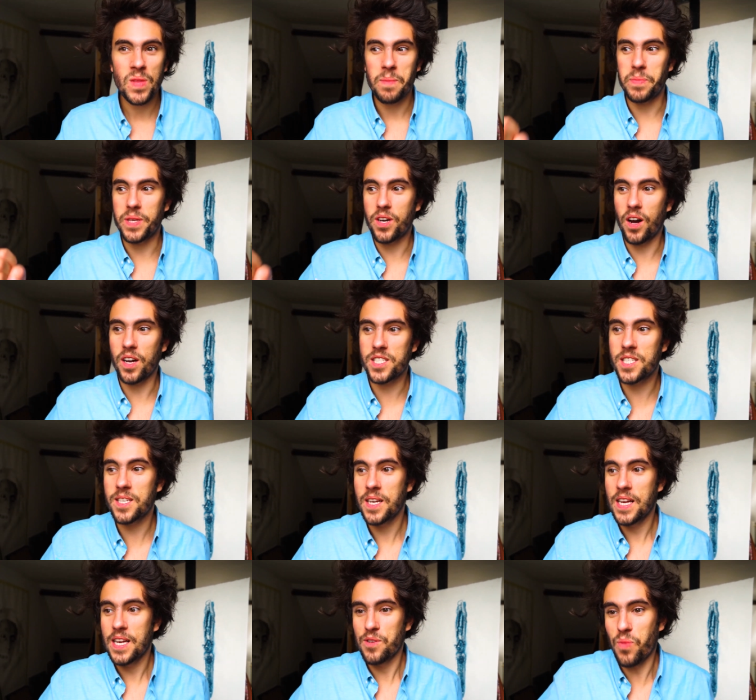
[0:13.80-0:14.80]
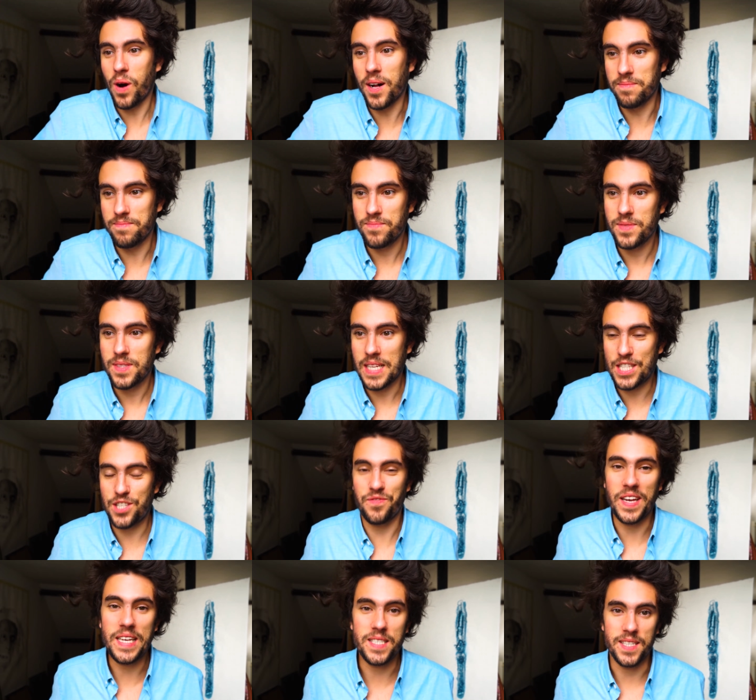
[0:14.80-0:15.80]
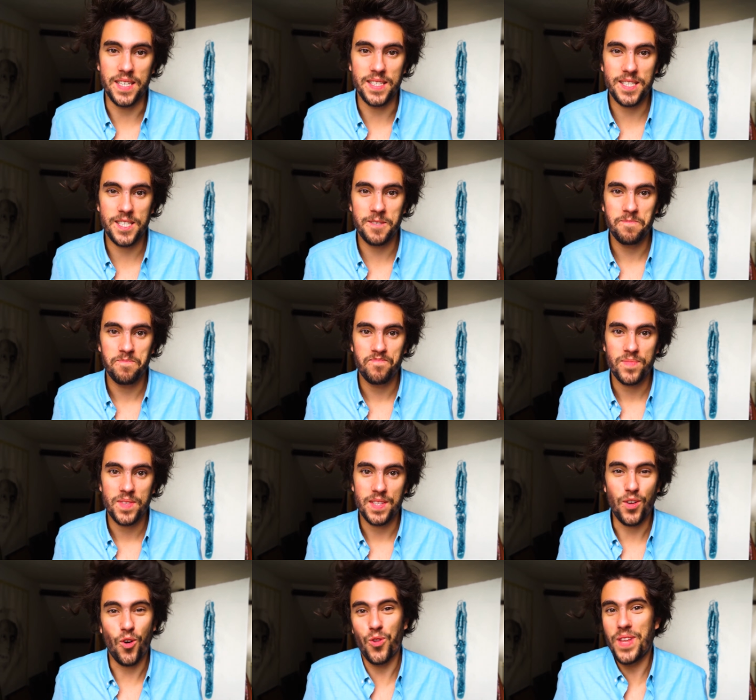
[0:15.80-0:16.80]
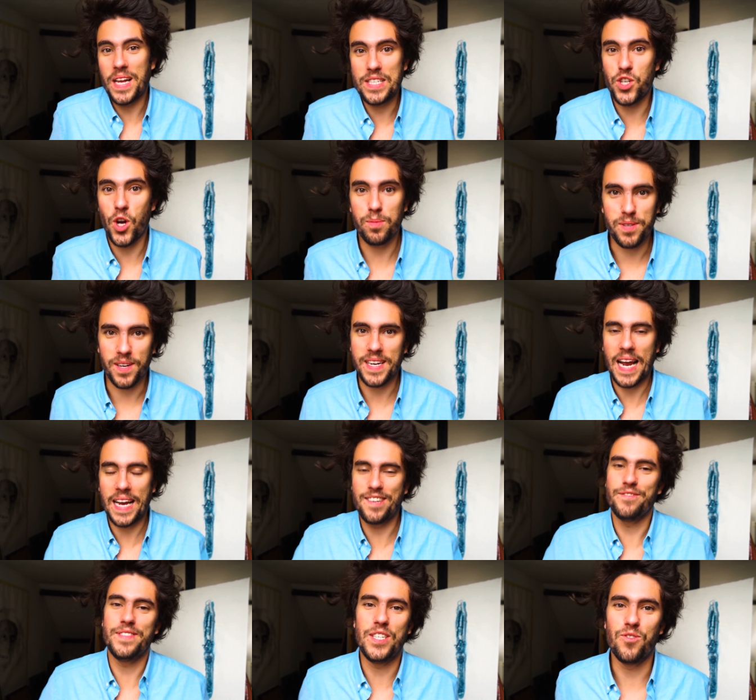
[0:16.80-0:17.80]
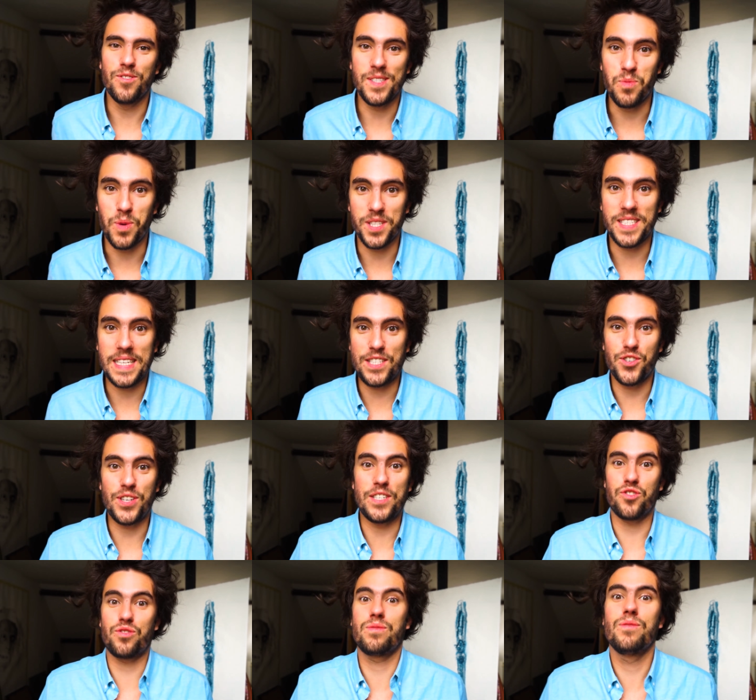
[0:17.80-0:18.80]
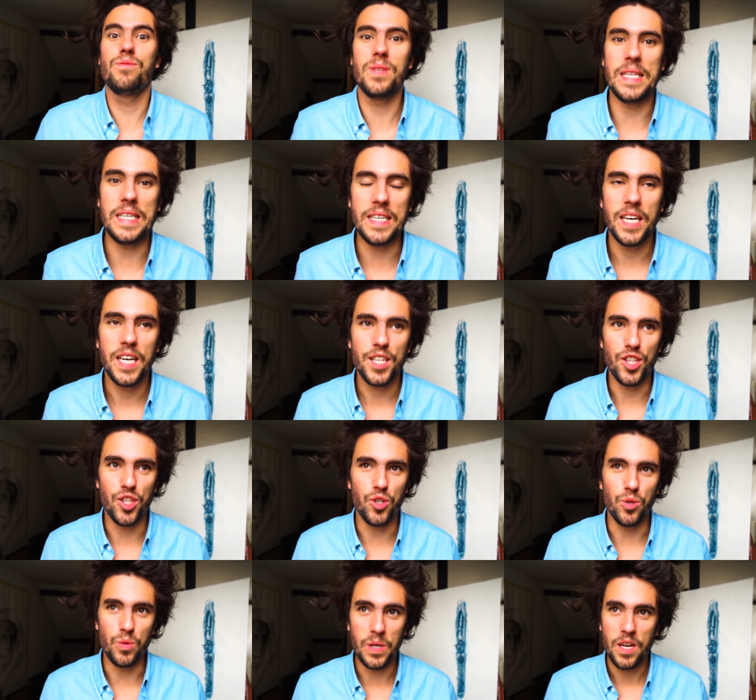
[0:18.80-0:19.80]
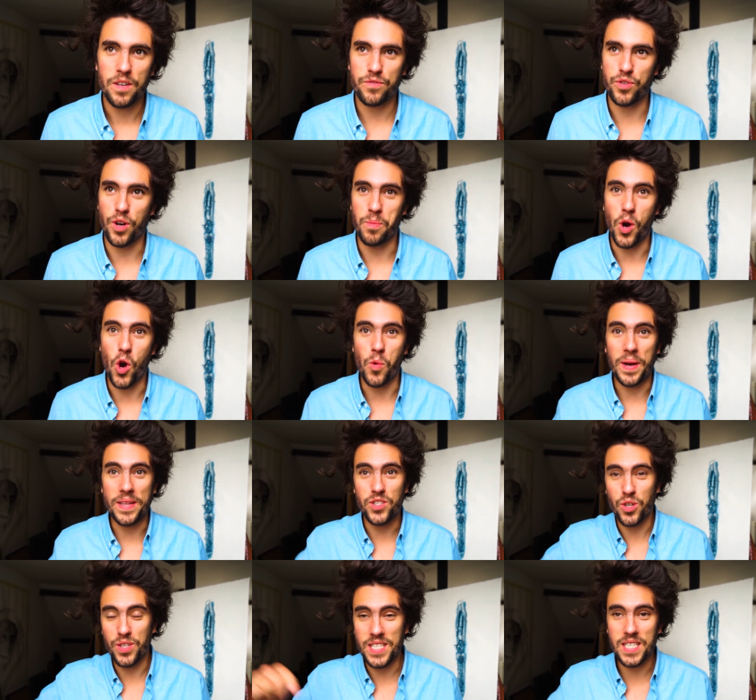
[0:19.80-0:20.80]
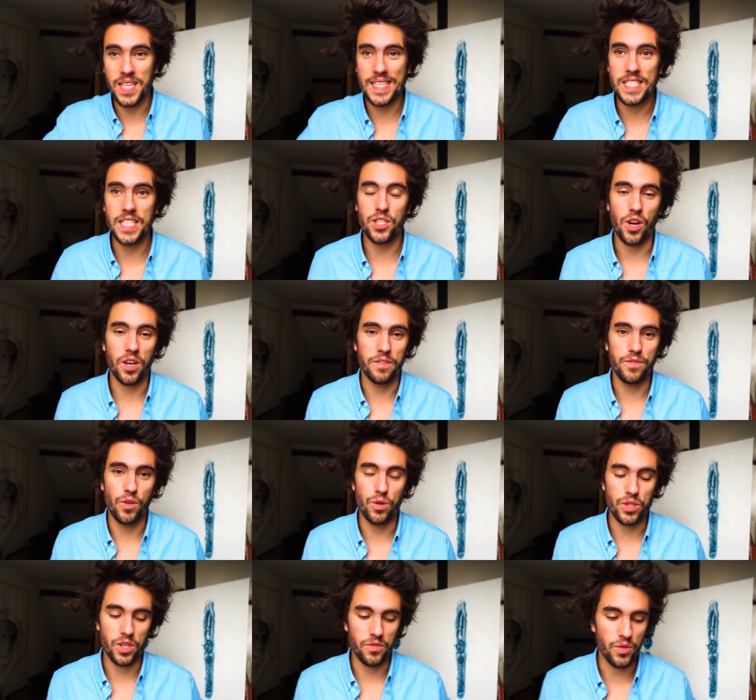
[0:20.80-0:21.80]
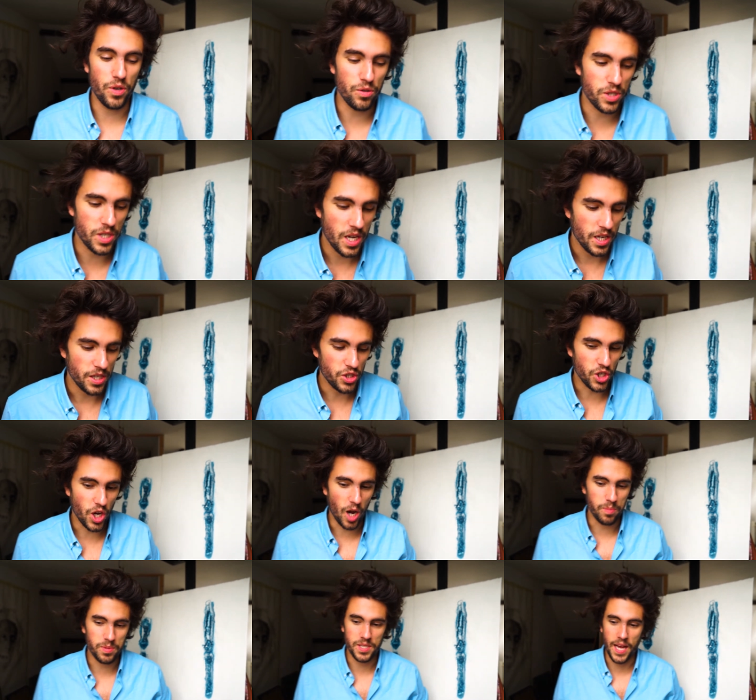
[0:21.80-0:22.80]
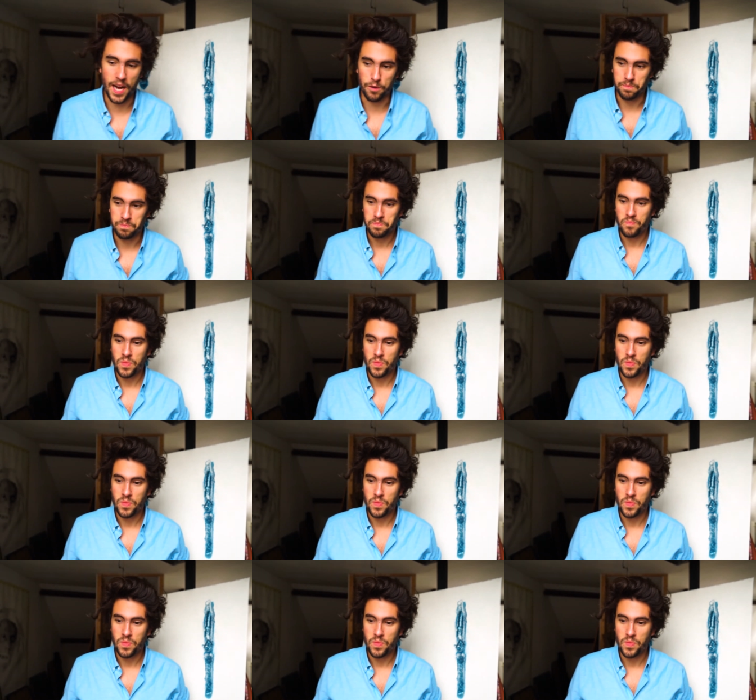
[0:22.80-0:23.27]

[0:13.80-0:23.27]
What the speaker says: because, well, let's face it, online jobs are kind of the only ones that you can truly do from home. And so this list is going to focus on those jobs. Now,